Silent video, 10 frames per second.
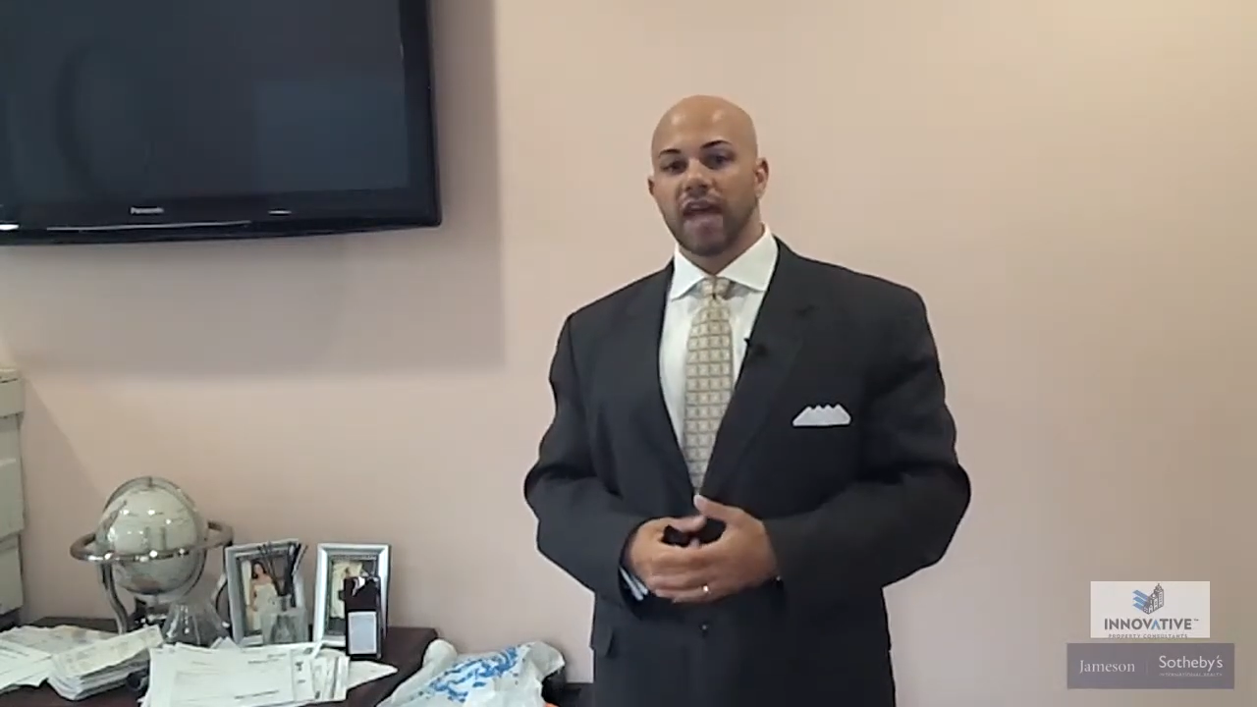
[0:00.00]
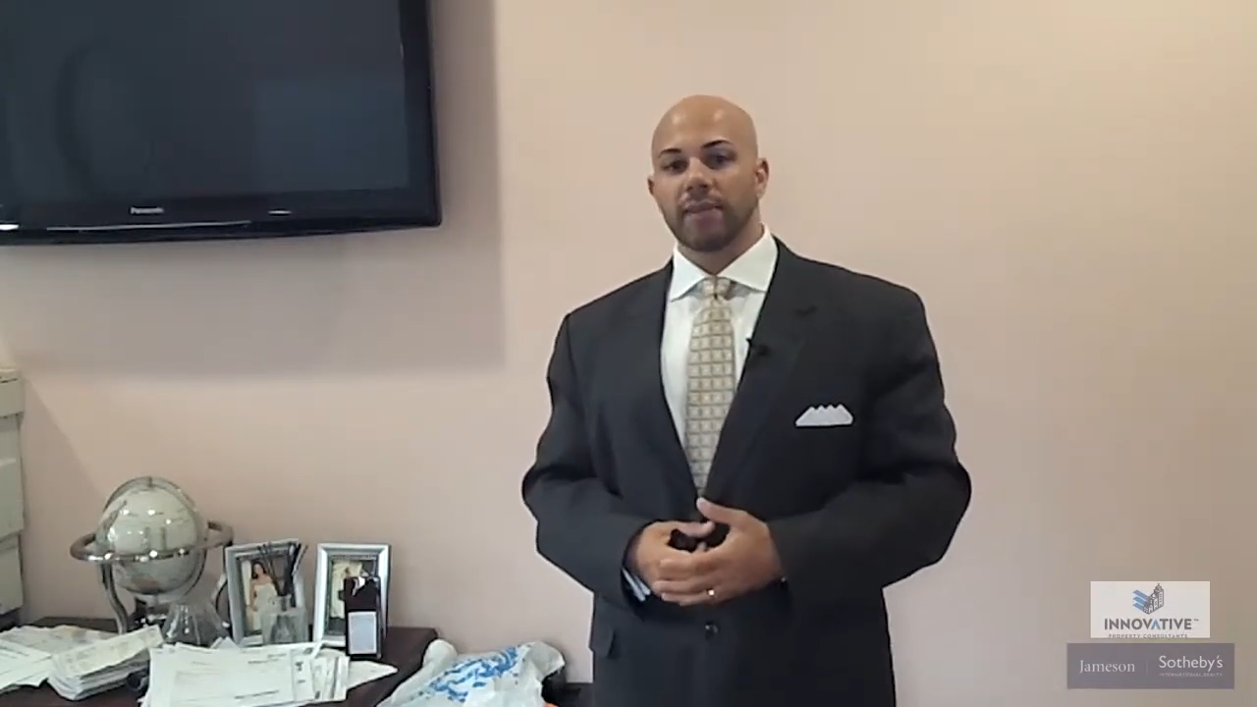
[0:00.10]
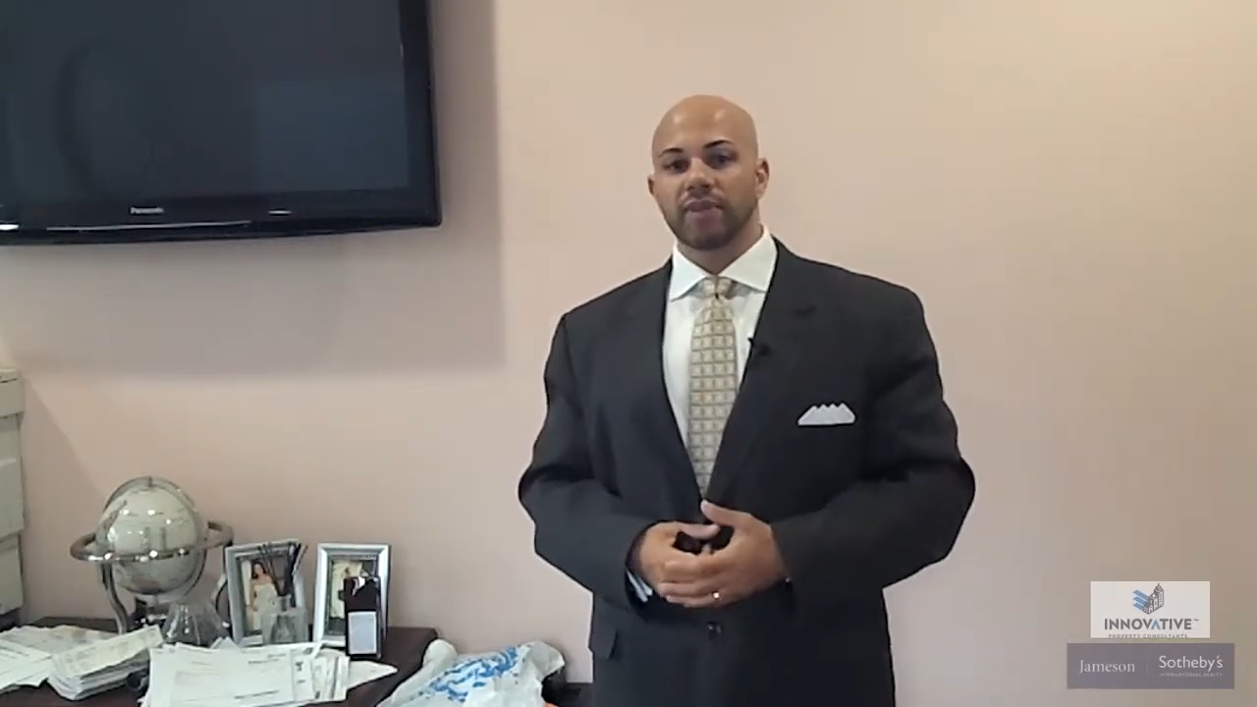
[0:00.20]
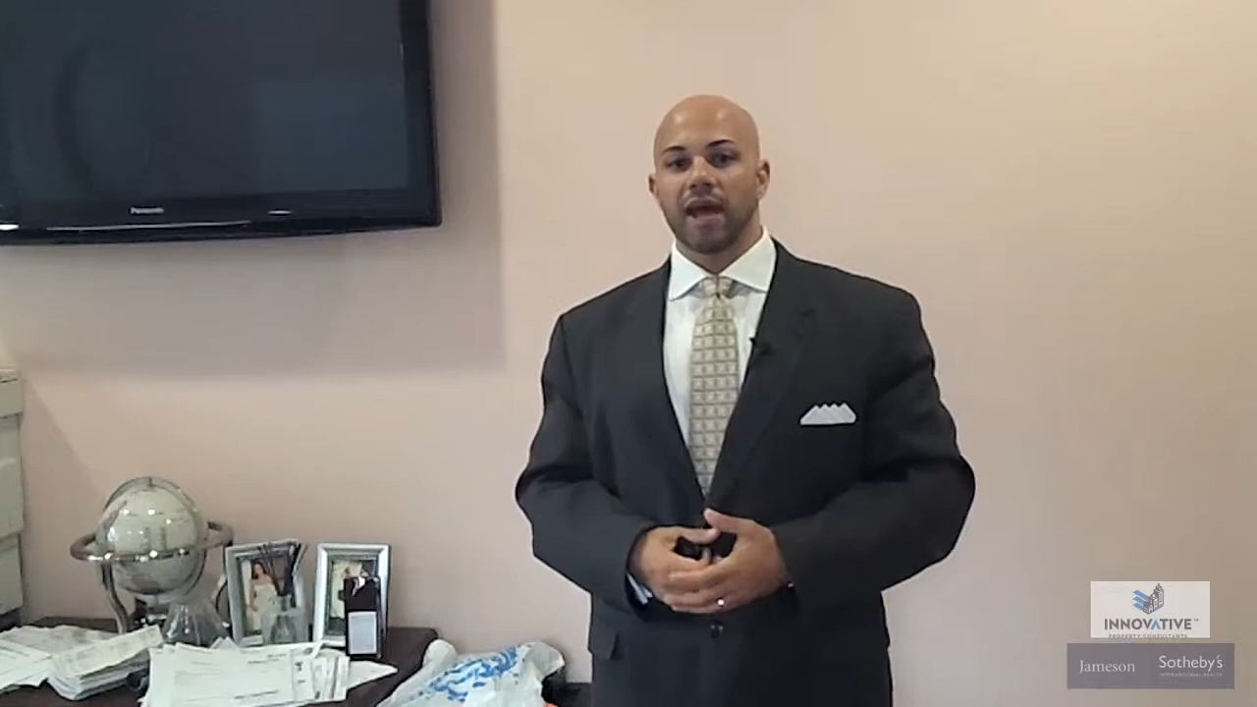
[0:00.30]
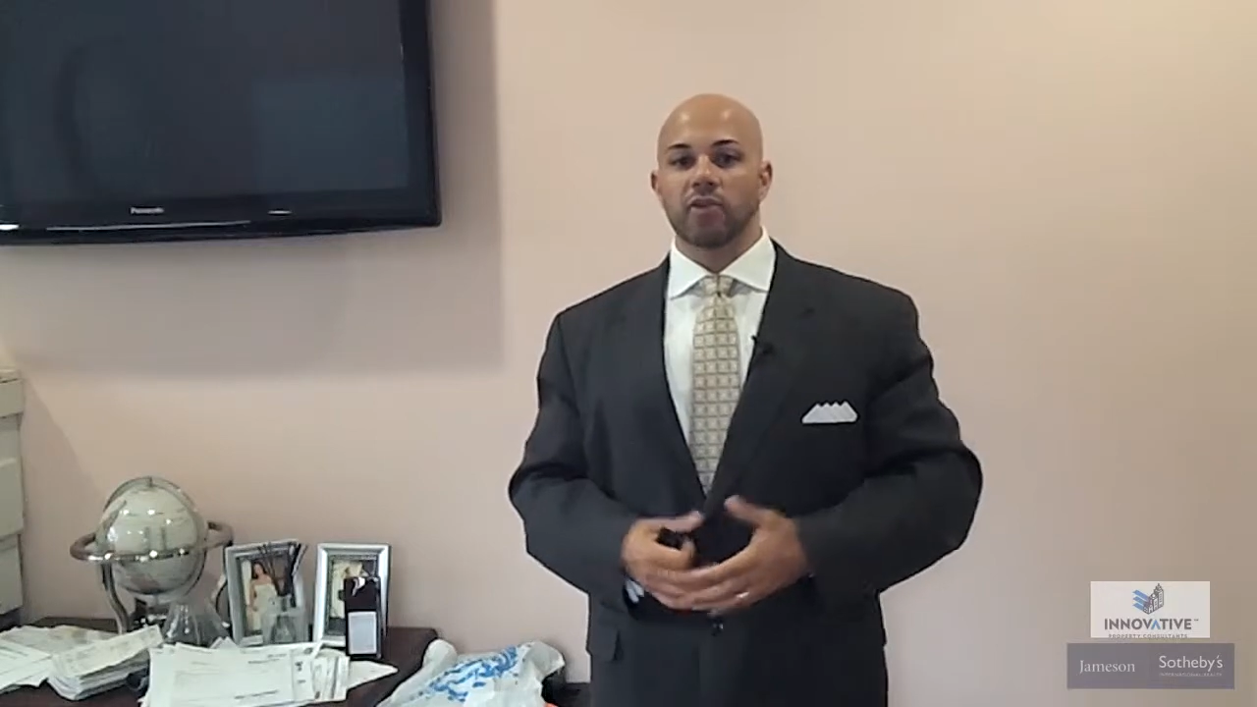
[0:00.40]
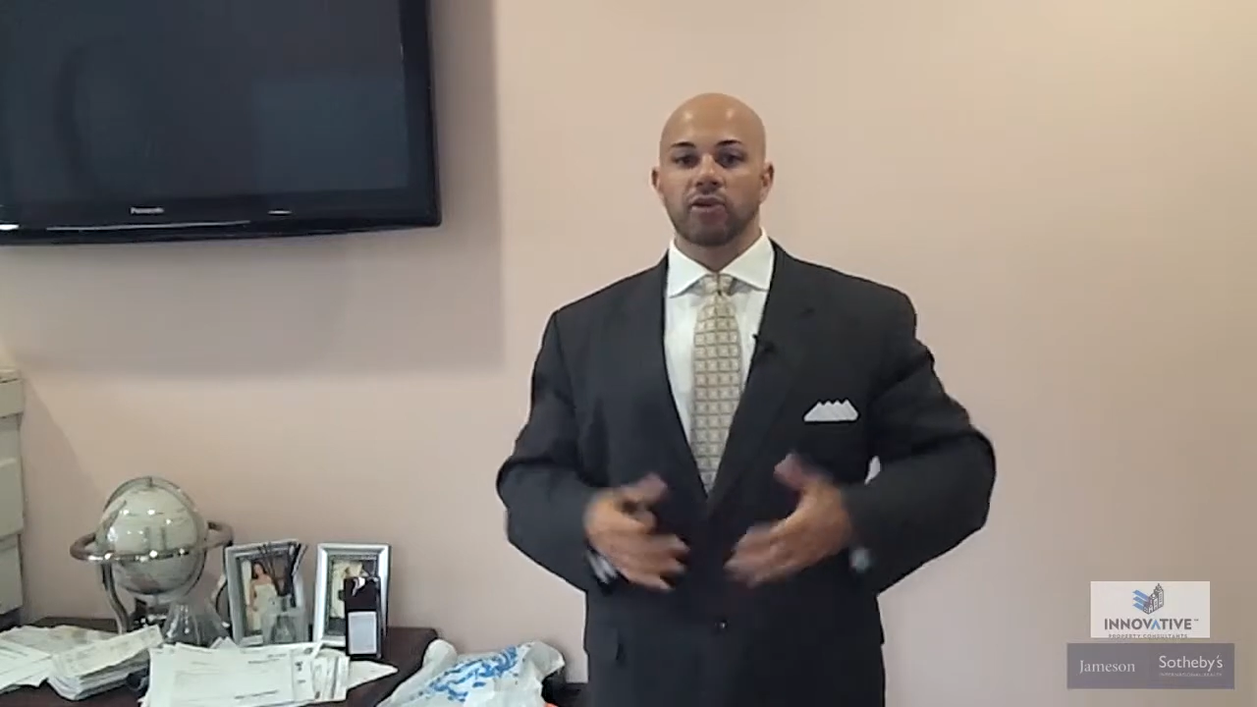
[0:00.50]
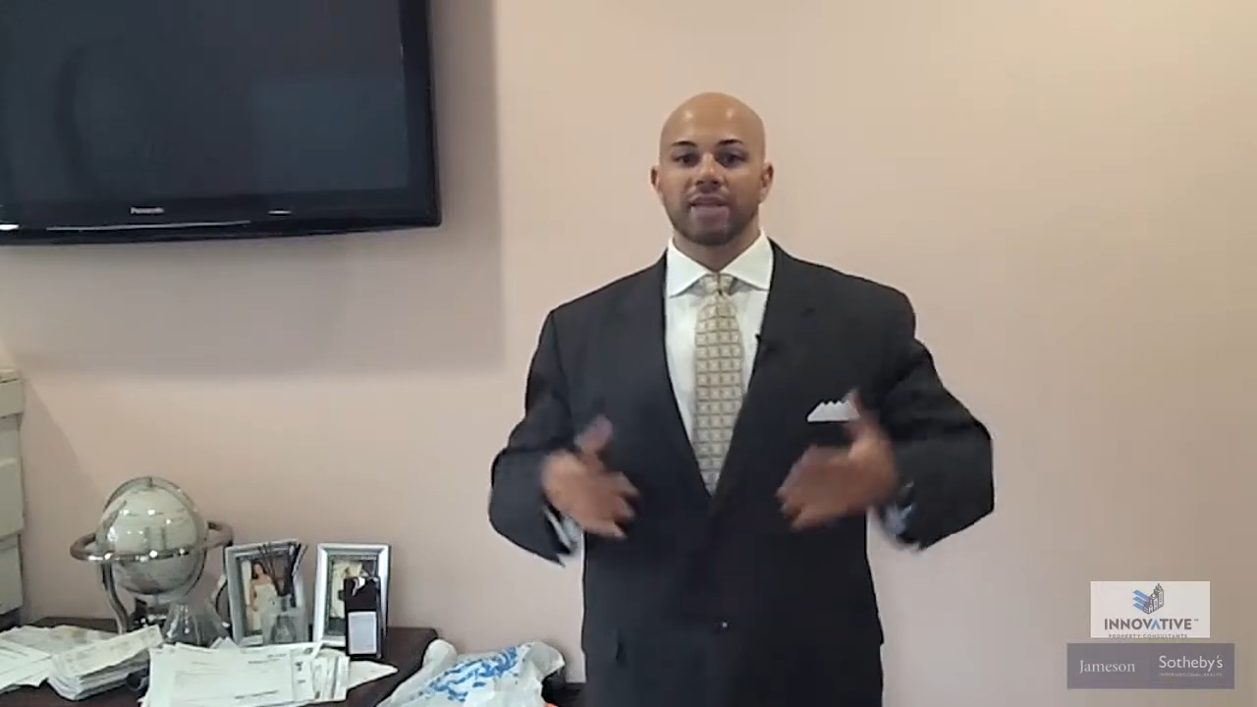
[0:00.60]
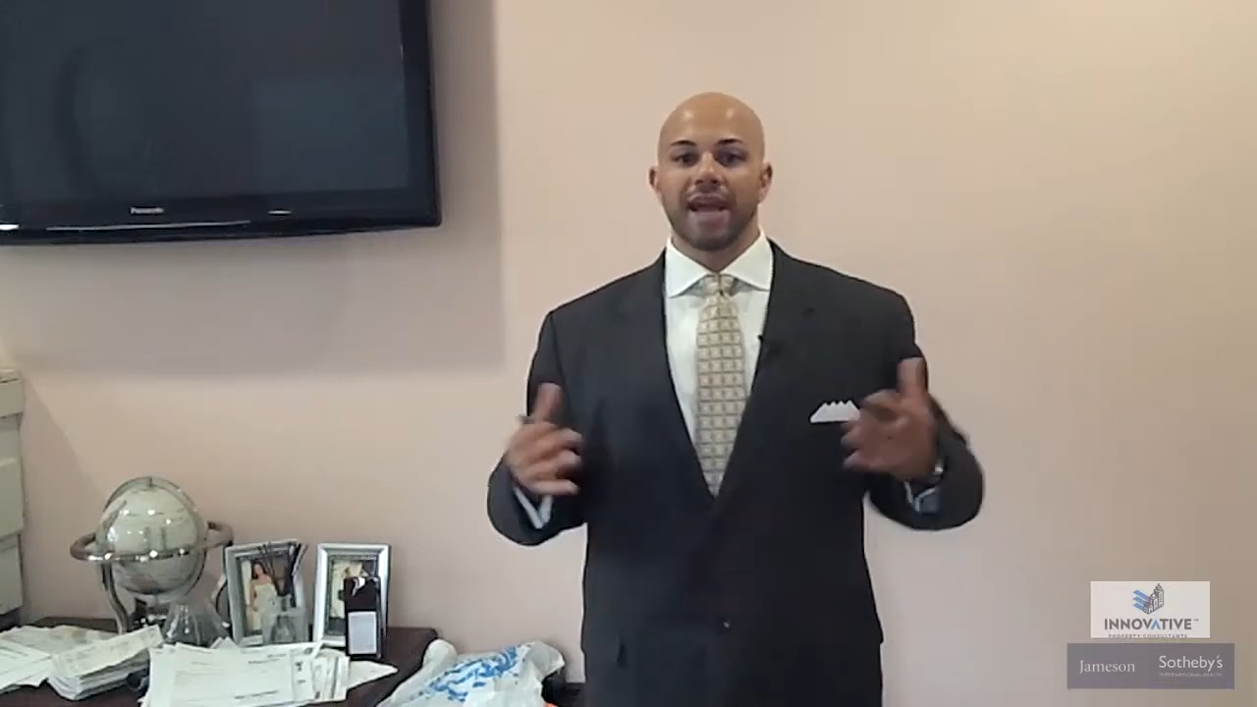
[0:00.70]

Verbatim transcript: top dollar,